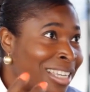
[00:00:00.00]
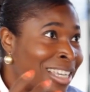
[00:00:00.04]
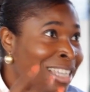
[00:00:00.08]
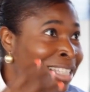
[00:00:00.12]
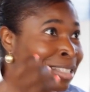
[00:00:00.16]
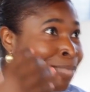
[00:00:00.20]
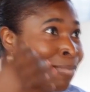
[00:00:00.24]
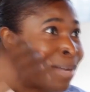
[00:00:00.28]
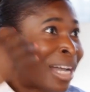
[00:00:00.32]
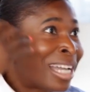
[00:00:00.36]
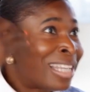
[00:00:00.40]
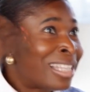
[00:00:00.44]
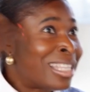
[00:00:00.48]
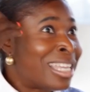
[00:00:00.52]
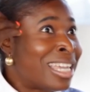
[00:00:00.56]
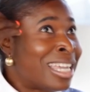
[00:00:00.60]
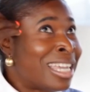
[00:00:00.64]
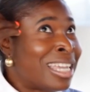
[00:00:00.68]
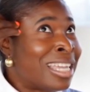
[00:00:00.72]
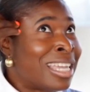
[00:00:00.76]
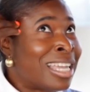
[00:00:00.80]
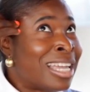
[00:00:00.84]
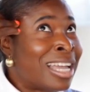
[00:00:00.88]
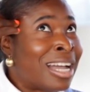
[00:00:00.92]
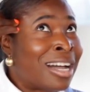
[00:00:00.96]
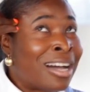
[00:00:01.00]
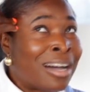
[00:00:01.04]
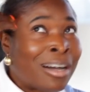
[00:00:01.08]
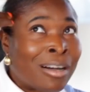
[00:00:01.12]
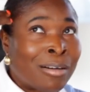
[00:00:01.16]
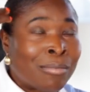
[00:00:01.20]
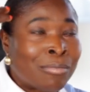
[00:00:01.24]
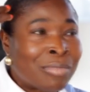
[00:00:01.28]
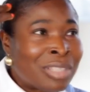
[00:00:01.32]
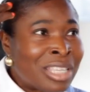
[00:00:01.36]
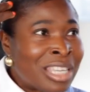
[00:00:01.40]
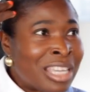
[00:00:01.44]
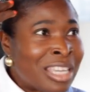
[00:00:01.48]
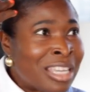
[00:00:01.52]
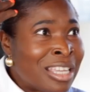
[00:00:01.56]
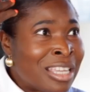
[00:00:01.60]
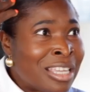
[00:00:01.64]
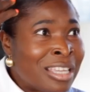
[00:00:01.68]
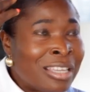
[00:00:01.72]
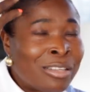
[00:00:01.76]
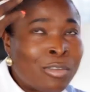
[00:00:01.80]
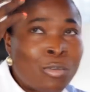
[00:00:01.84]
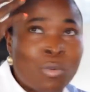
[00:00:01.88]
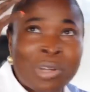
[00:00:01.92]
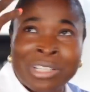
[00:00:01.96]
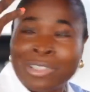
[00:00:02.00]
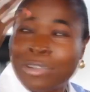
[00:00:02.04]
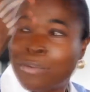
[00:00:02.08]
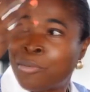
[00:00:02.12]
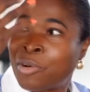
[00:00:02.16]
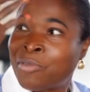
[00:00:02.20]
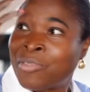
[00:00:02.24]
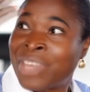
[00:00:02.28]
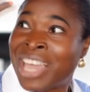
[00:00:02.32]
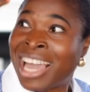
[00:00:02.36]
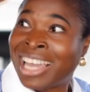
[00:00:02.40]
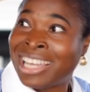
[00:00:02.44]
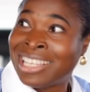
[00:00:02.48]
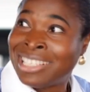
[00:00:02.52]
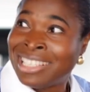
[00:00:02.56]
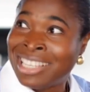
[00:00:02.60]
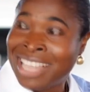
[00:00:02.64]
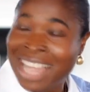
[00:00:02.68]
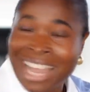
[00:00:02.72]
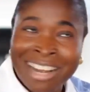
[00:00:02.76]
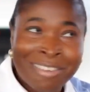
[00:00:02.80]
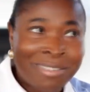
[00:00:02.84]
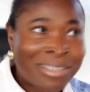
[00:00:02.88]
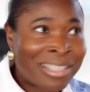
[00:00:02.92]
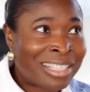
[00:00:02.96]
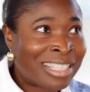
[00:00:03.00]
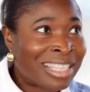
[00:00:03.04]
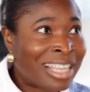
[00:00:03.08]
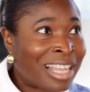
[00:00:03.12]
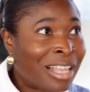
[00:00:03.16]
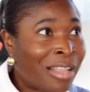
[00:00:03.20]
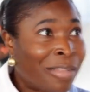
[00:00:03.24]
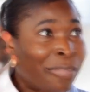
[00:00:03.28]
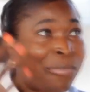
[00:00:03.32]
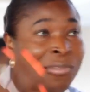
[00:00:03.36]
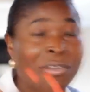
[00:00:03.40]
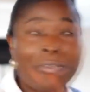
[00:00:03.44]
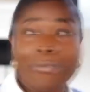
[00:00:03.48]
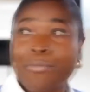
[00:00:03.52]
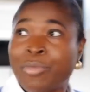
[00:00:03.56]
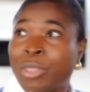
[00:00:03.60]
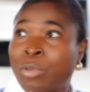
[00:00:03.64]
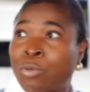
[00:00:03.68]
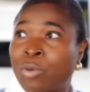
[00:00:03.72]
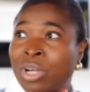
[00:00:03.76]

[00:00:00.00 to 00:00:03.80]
it's by the quantum of the idea itself,